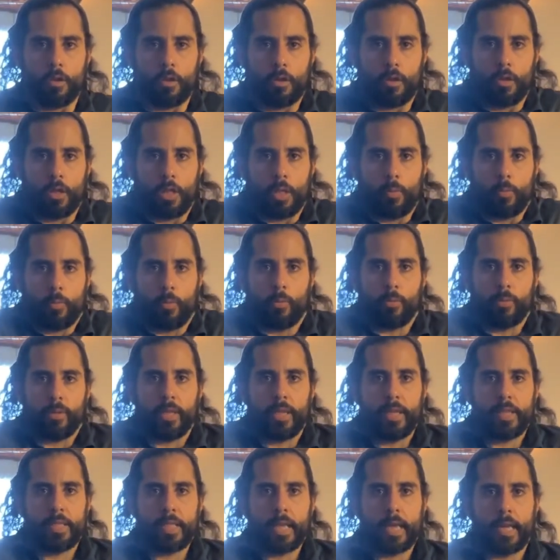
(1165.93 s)
And then we'll
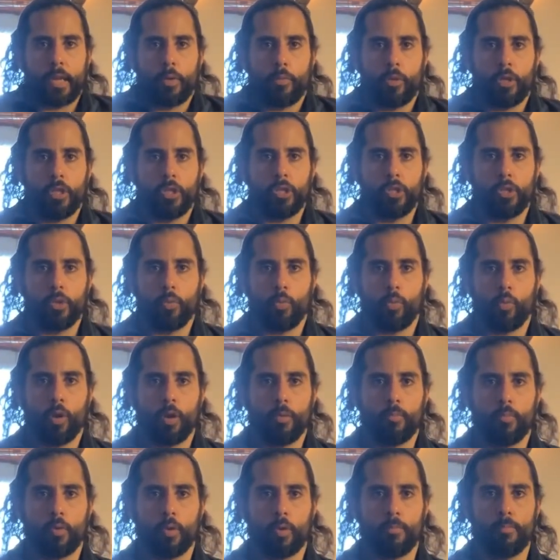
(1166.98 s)
release that. I want to do one
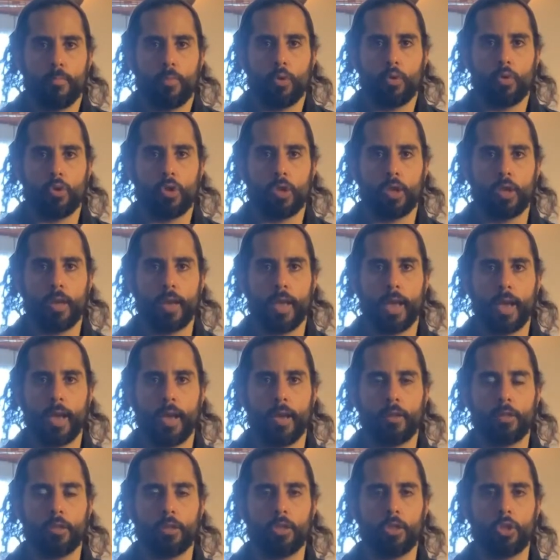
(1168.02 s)
more motion
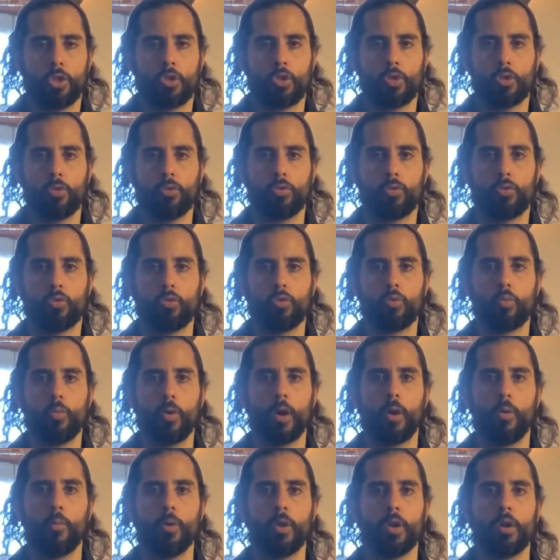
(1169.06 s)
at the shoulders
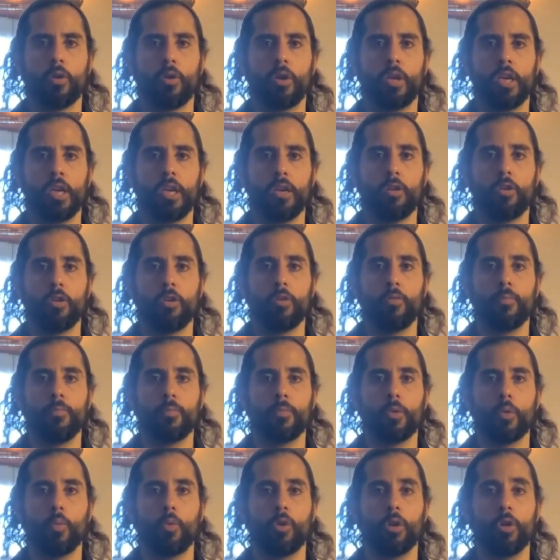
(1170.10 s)
while we are here.
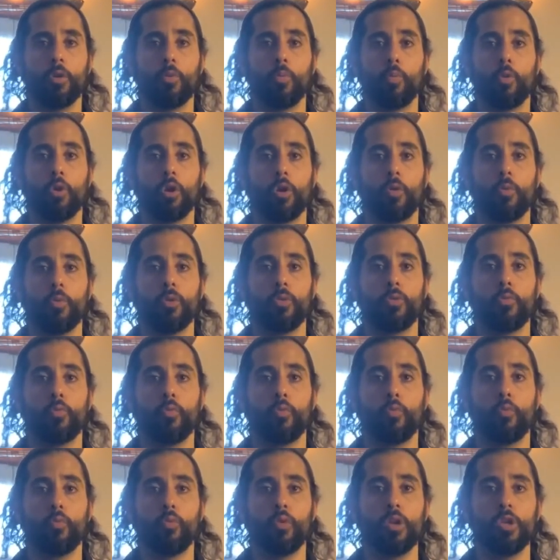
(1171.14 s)
We're going to work with
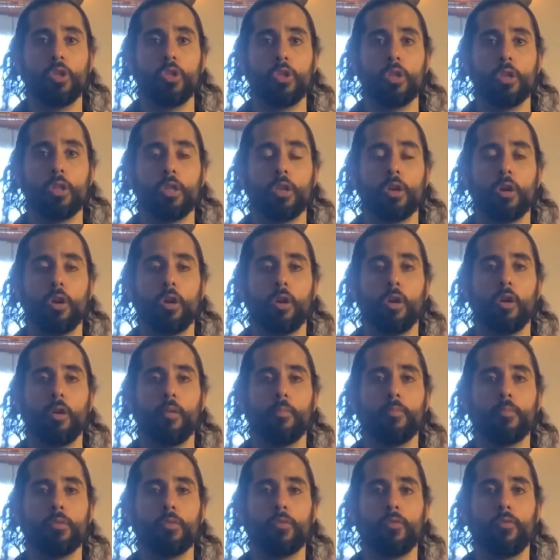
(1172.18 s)
reaching the
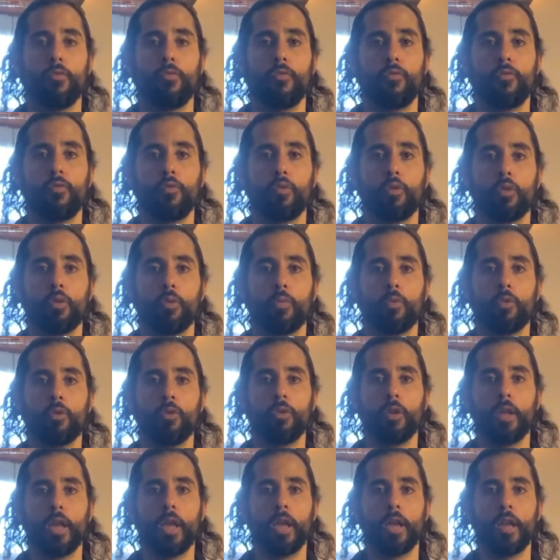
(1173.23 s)
arms
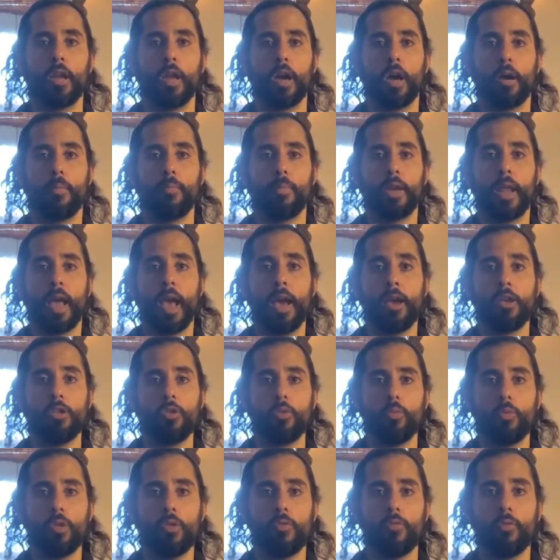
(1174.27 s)
forward and up. And as
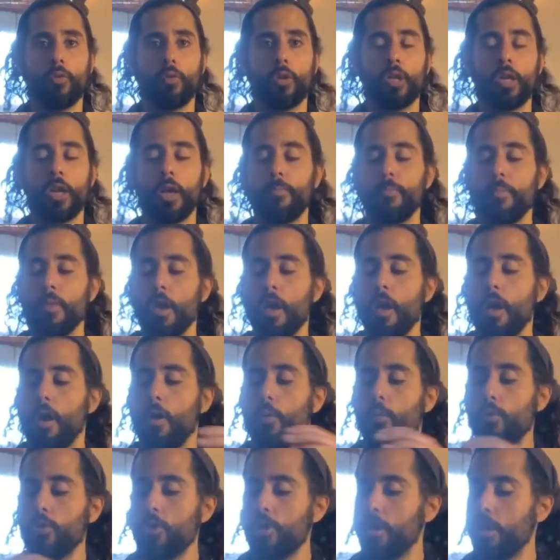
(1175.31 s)
you reach forward and up, I
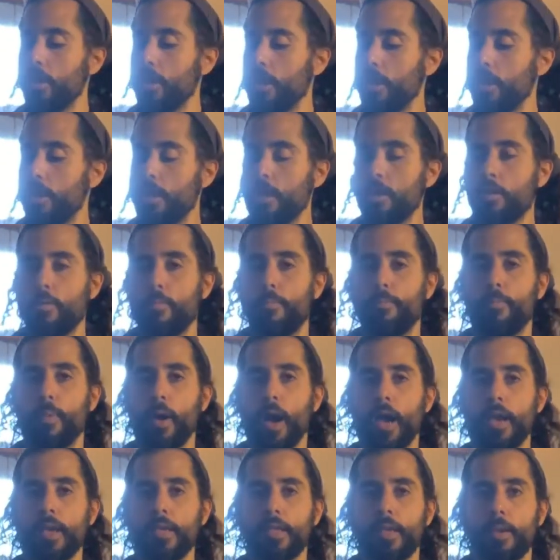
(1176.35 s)
want you to think that your
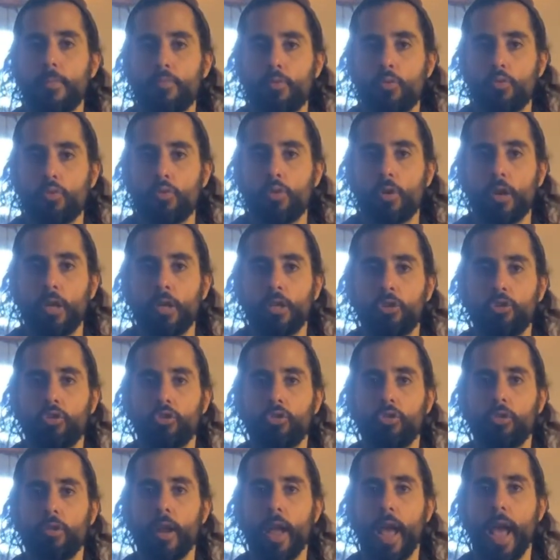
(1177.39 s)
biceps are trying to
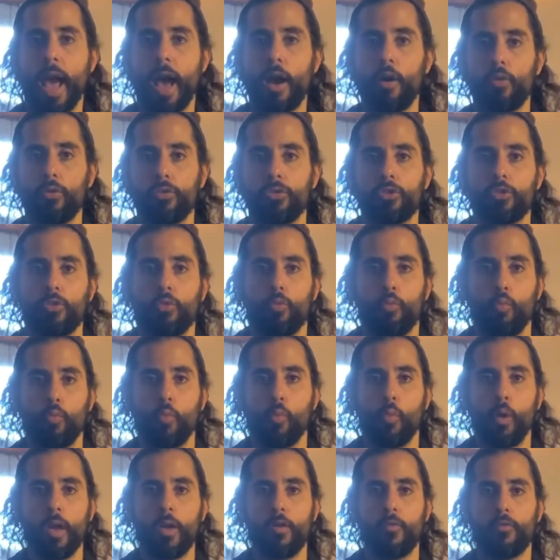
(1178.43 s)
turn out
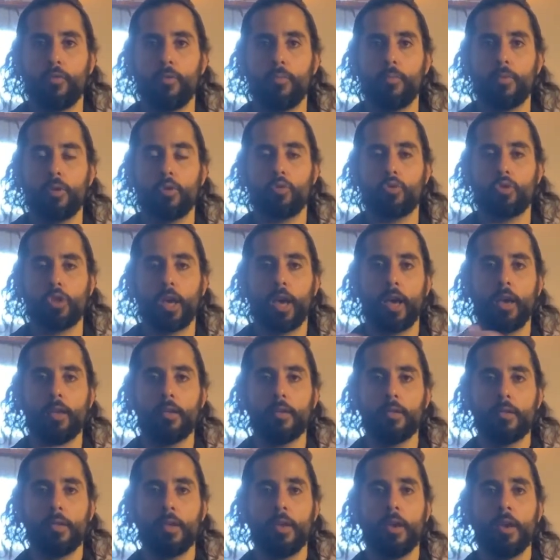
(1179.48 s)
away from your
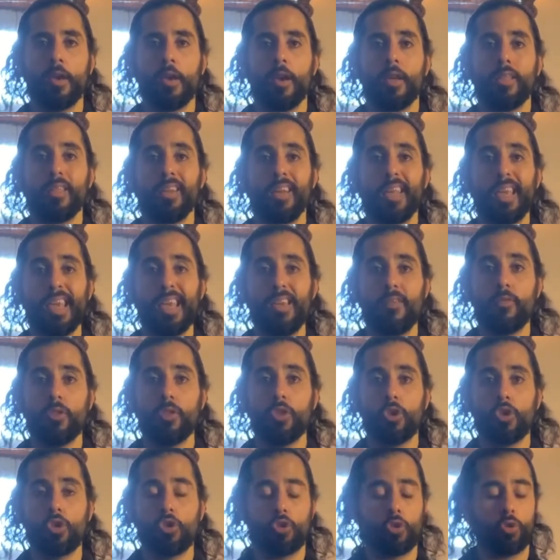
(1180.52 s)
chest. And then even
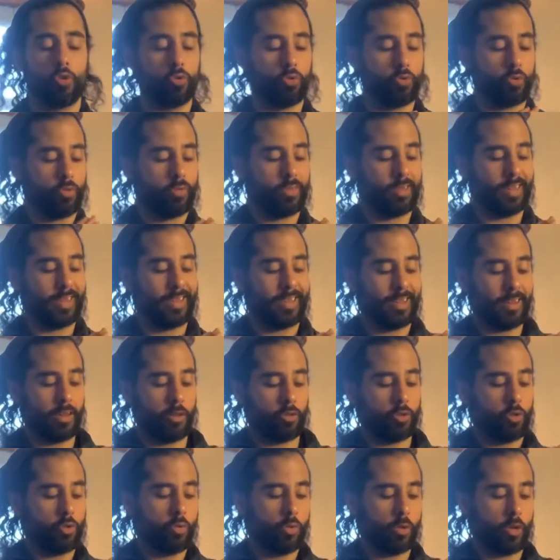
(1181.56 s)
the shoulders, the
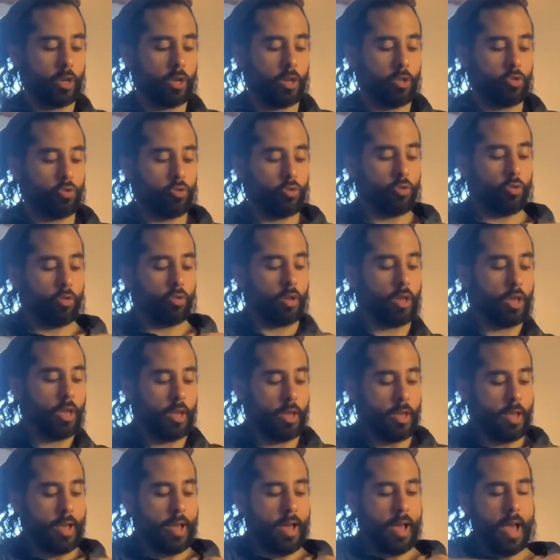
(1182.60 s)
deltoid, is turning
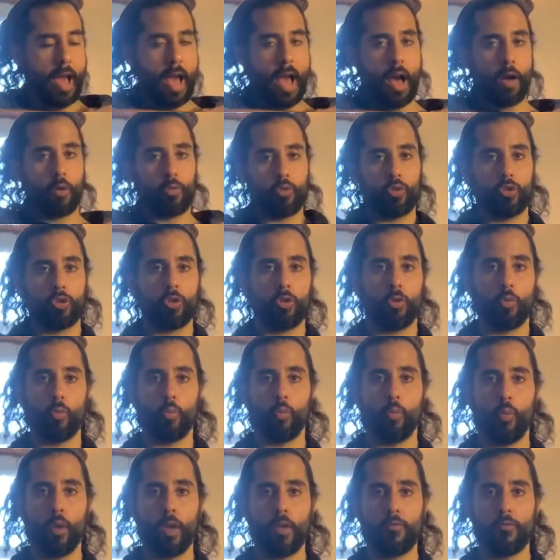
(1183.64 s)
out
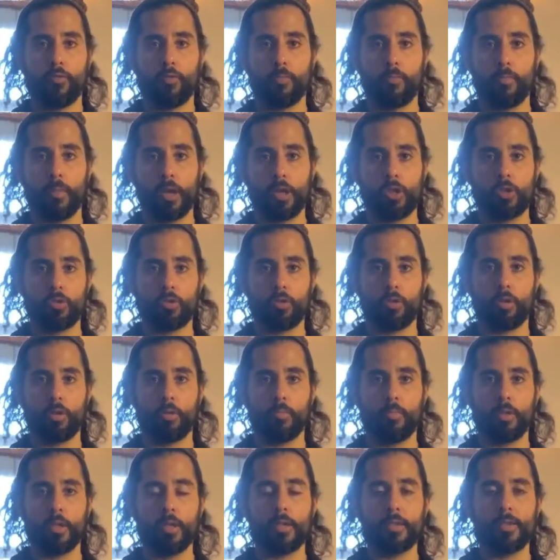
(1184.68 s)
away from my sternum.
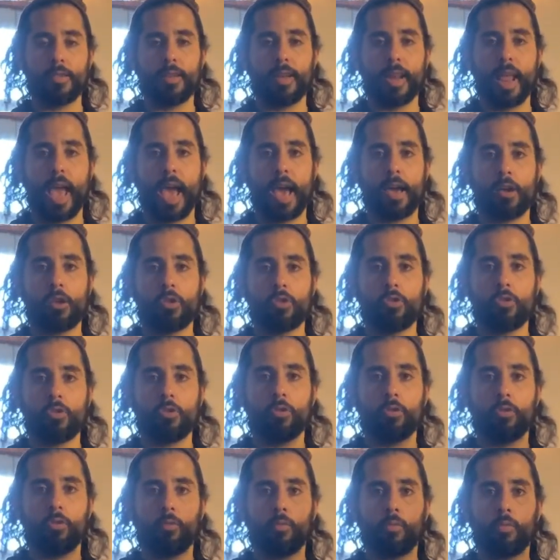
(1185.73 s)
This is an
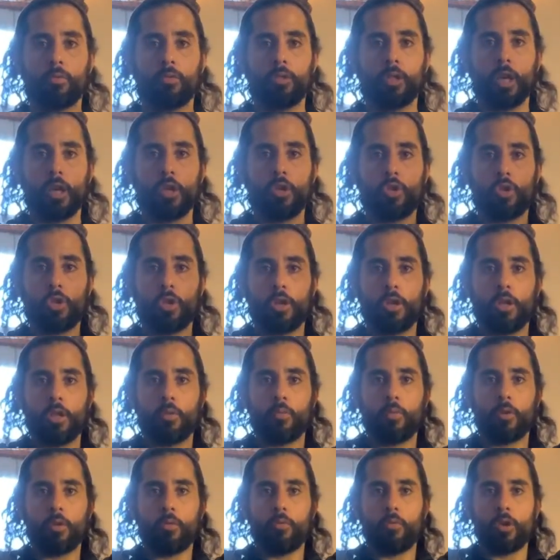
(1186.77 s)
external rotation as
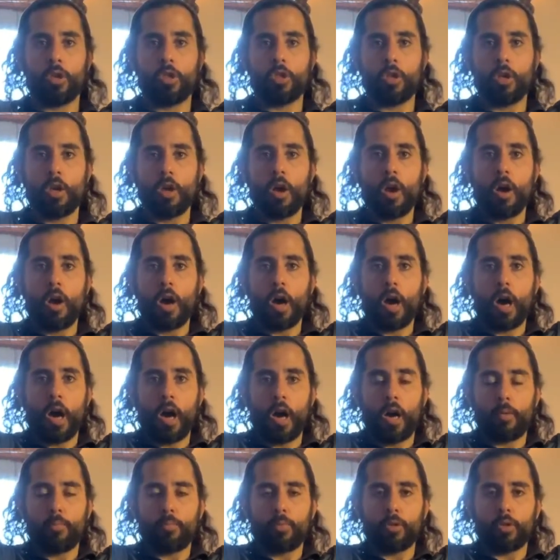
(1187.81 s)
we reach
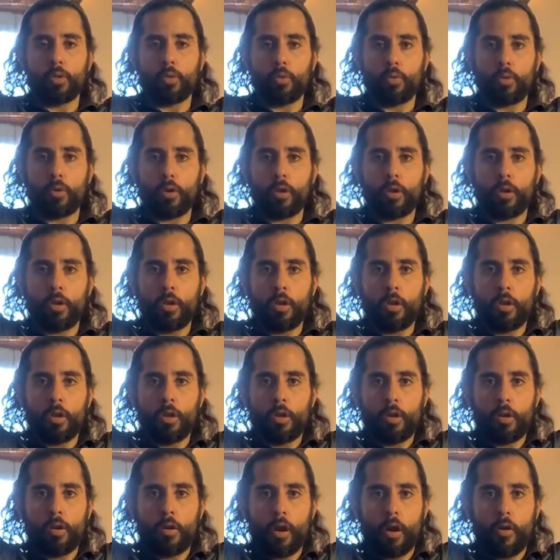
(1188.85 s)
up toward
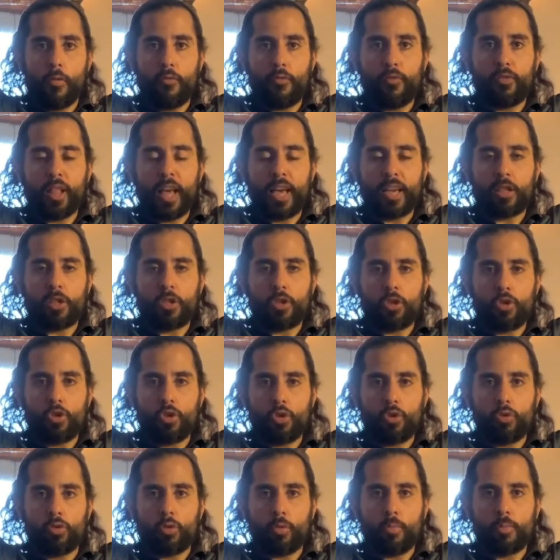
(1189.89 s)
a flexed
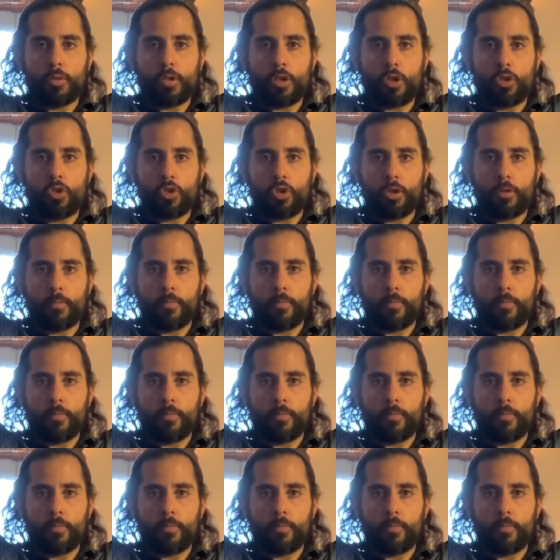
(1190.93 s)
shoulder position.